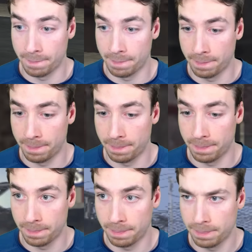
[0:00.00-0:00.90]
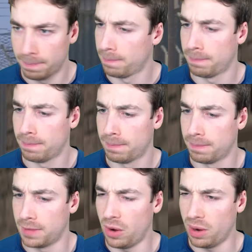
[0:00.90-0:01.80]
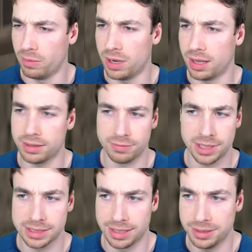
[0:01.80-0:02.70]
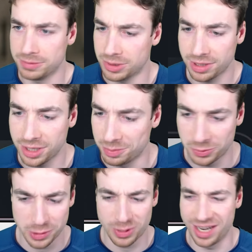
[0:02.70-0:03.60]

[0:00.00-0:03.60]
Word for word: Oh, I, won. I didn't realize Landon was right there, but we won.